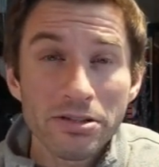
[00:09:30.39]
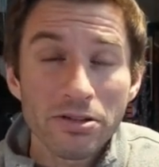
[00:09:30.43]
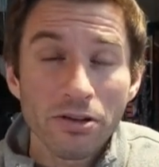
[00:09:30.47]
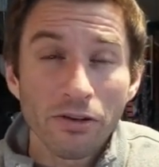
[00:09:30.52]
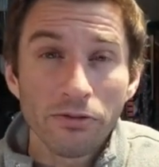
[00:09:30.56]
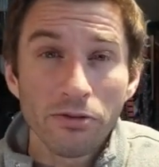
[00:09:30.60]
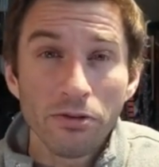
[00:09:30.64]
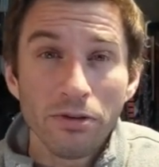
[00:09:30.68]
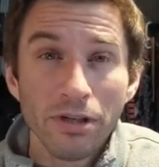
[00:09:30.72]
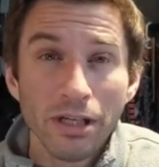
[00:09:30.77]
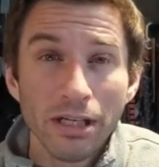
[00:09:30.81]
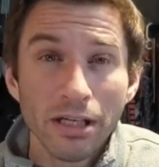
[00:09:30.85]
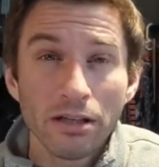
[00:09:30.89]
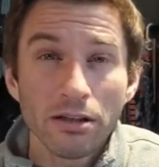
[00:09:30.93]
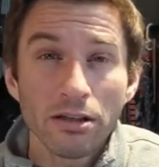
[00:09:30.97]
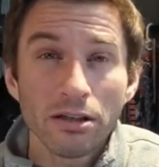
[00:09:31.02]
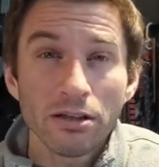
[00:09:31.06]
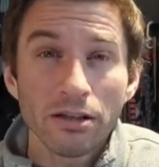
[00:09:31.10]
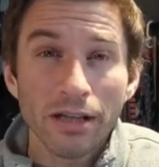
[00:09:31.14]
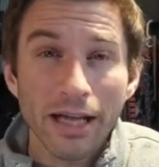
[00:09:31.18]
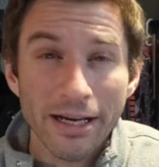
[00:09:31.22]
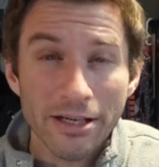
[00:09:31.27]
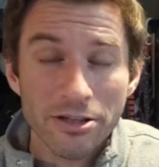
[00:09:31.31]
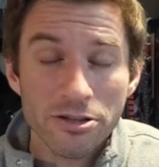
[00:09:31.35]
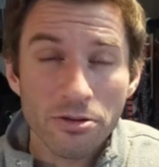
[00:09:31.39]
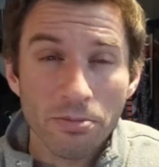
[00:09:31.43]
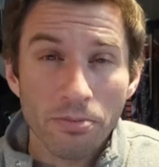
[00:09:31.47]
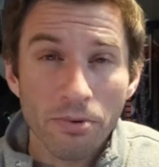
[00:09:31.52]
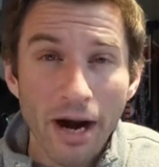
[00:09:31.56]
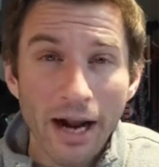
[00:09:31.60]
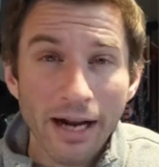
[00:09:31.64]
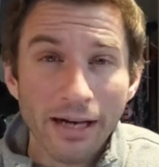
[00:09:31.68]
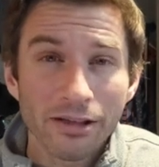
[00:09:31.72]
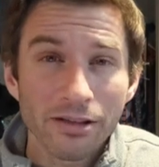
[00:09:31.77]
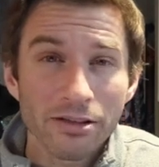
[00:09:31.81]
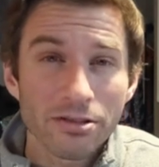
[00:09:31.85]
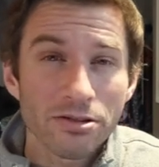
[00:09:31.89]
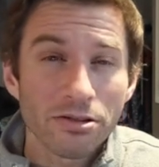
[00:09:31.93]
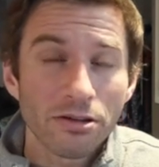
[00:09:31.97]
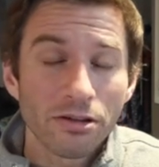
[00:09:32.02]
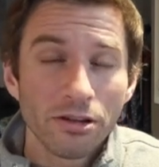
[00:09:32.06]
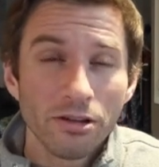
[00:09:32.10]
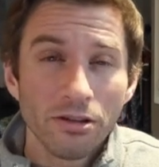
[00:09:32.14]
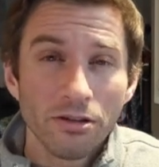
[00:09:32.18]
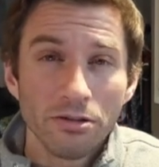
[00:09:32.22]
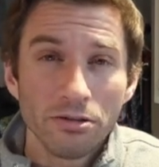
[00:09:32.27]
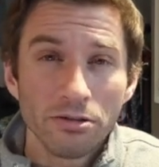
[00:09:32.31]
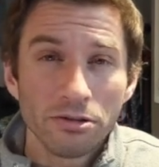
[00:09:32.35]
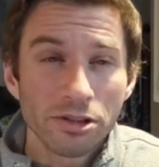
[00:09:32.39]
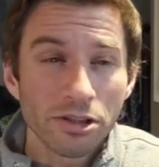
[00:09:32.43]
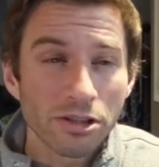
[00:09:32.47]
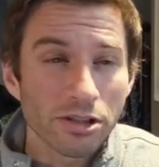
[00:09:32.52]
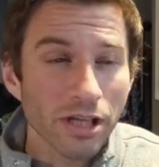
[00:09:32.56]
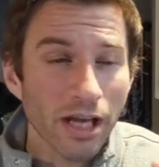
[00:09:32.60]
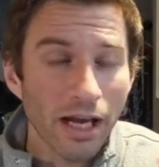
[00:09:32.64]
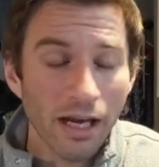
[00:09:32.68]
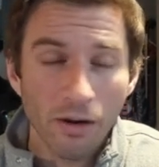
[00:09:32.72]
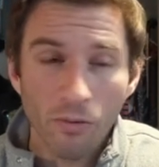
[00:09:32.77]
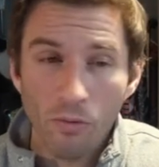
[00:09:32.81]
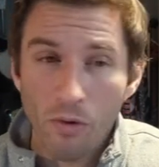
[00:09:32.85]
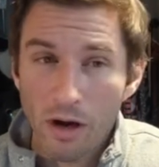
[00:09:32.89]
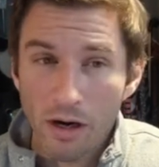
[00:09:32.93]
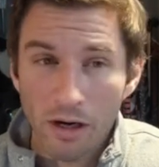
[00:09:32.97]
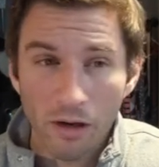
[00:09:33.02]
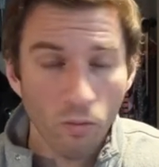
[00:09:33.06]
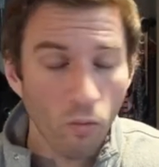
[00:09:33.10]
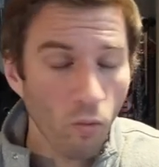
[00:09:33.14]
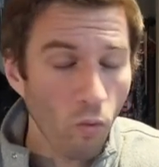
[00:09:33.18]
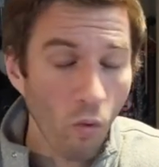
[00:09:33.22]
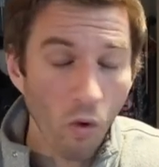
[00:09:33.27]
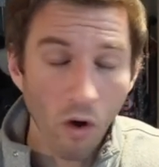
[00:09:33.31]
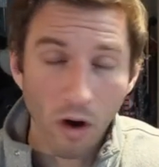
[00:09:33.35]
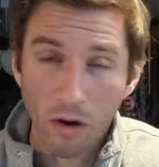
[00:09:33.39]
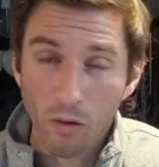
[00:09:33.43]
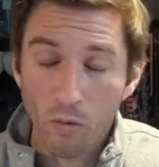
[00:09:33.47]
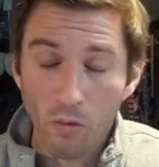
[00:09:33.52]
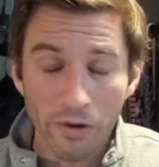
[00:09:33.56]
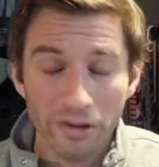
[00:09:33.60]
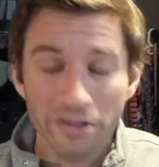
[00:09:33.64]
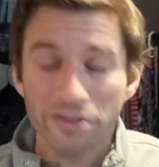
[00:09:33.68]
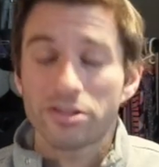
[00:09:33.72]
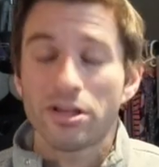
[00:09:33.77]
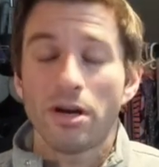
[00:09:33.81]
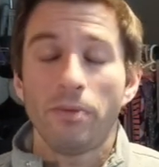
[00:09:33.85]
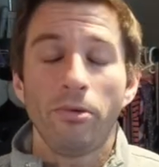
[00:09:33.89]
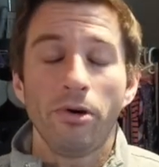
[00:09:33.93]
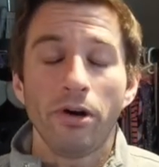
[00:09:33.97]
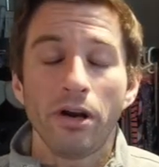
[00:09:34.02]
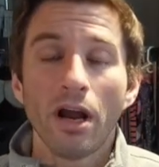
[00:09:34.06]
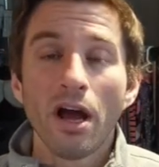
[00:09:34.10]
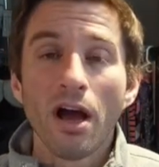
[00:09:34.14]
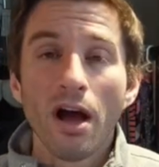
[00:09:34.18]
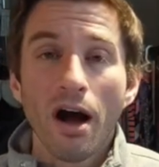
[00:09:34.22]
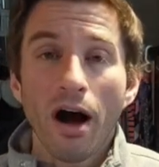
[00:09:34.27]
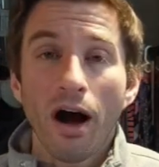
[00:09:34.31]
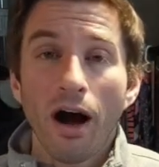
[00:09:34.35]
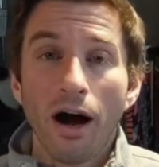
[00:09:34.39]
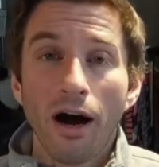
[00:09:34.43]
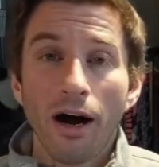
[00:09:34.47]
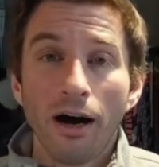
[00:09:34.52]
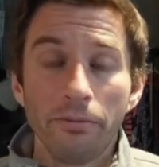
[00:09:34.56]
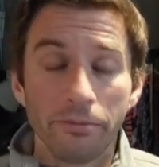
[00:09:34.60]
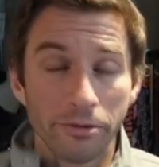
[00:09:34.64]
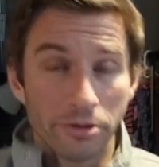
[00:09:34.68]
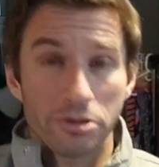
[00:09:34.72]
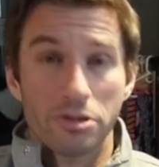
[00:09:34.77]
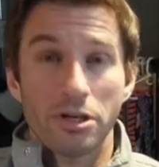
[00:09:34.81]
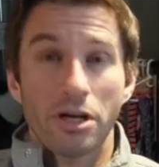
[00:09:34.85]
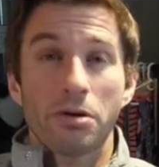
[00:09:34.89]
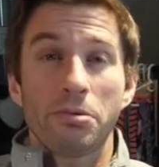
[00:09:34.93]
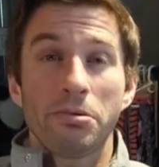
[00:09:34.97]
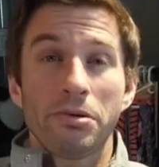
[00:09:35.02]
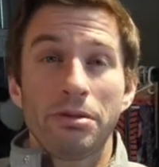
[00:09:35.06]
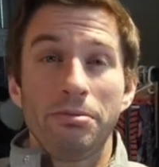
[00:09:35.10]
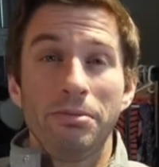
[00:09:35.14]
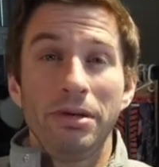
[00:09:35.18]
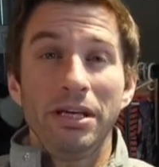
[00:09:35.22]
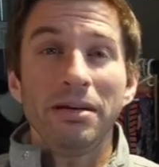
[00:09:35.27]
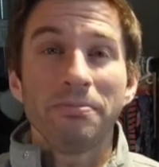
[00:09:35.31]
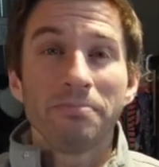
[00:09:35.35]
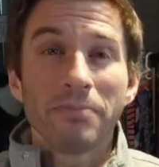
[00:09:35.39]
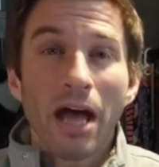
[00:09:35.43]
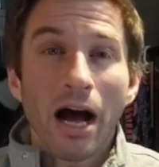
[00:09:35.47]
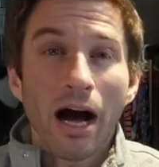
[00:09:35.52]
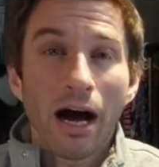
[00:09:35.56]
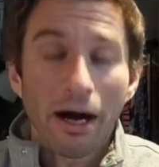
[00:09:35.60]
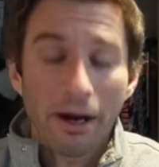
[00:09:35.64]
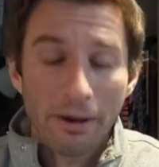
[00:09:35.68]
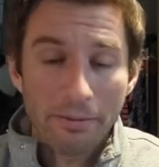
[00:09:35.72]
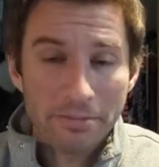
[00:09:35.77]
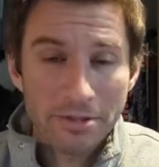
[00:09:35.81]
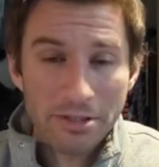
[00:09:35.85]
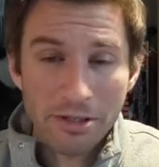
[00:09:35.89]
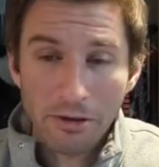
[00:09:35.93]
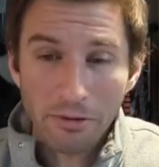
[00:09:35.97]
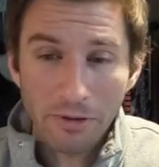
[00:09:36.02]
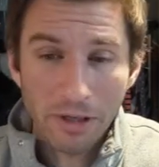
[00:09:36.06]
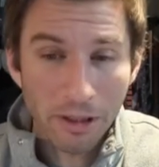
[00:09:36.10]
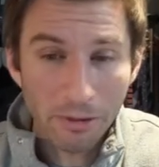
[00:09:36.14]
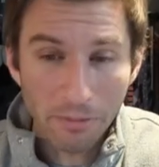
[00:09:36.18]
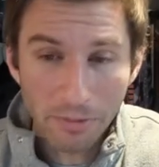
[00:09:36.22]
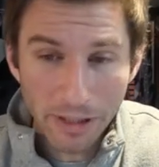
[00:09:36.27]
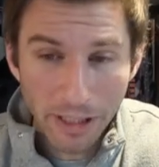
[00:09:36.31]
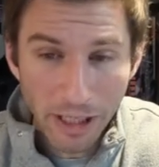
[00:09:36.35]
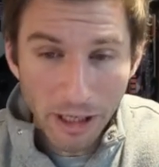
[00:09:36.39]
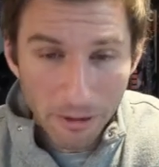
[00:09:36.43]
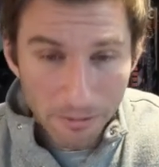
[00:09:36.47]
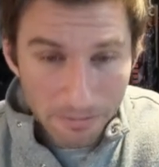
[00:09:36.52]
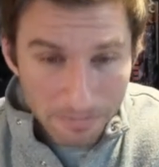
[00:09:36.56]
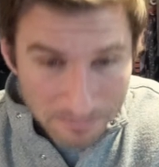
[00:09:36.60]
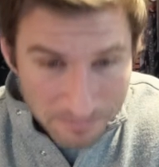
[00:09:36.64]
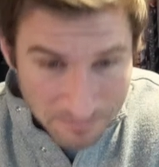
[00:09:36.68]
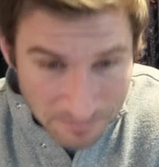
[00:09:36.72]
So if you need a little extra practice or you just kind of want to work with someone, you're stuck with me. So here we go.